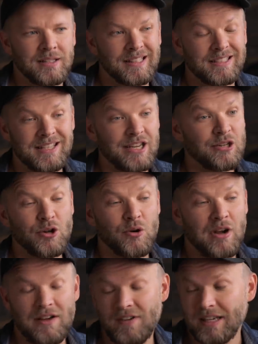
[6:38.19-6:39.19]
Let's say you
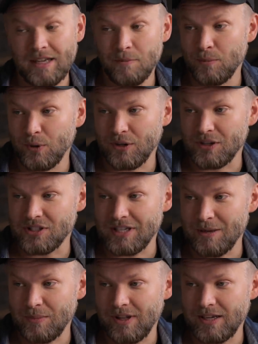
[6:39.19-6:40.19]
don't have a gimbal or a
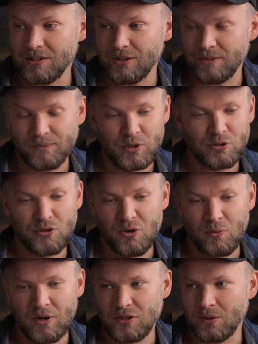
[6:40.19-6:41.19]
stabilizer, you
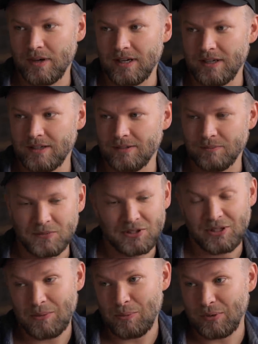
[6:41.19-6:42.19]
shoot in 120,
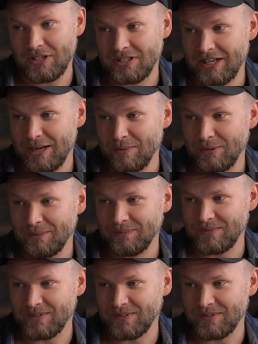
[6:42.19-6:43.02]
it's gonna be pretty stable.